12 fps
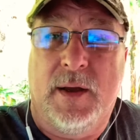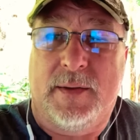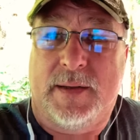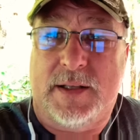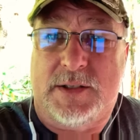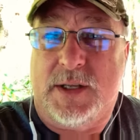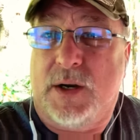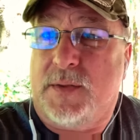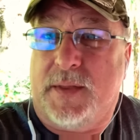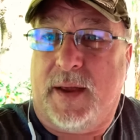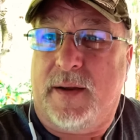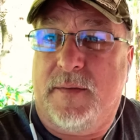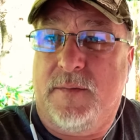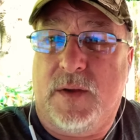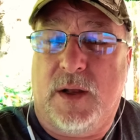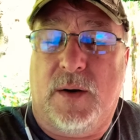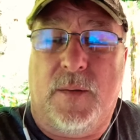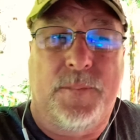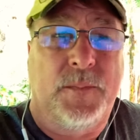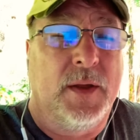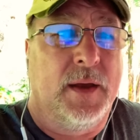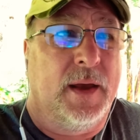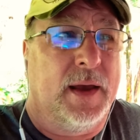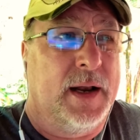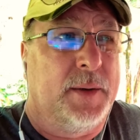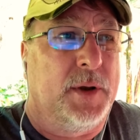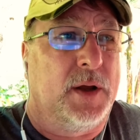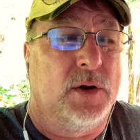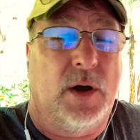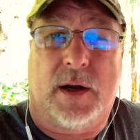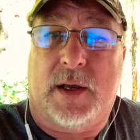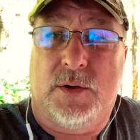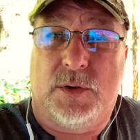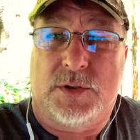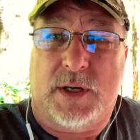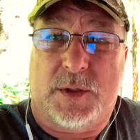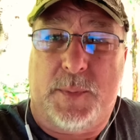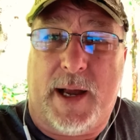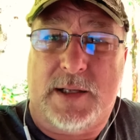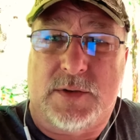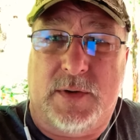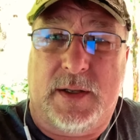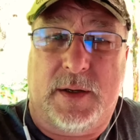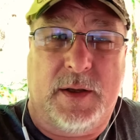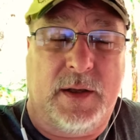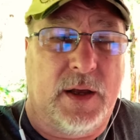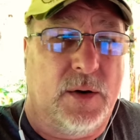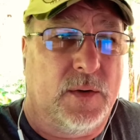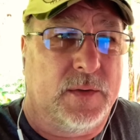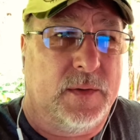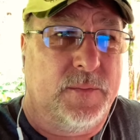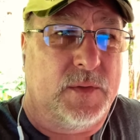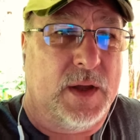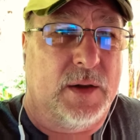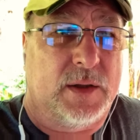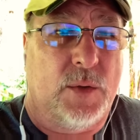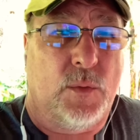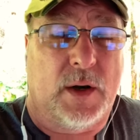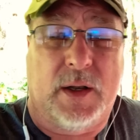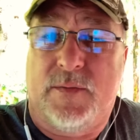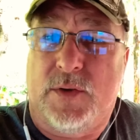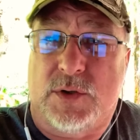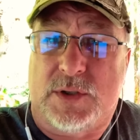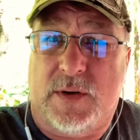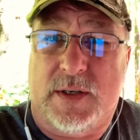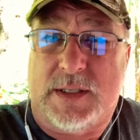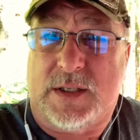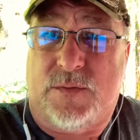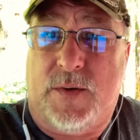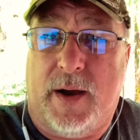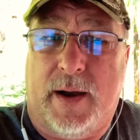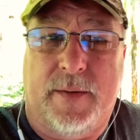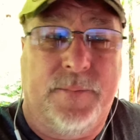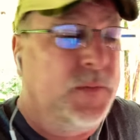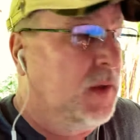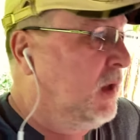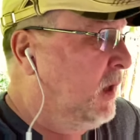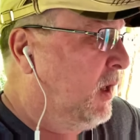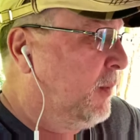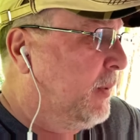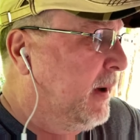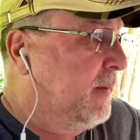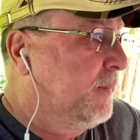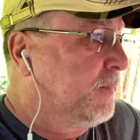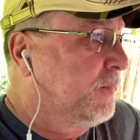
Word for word: that's their thing. You know, and I'm not knocking those expats or anything. You know, they they want to live in those areas. That's fine, but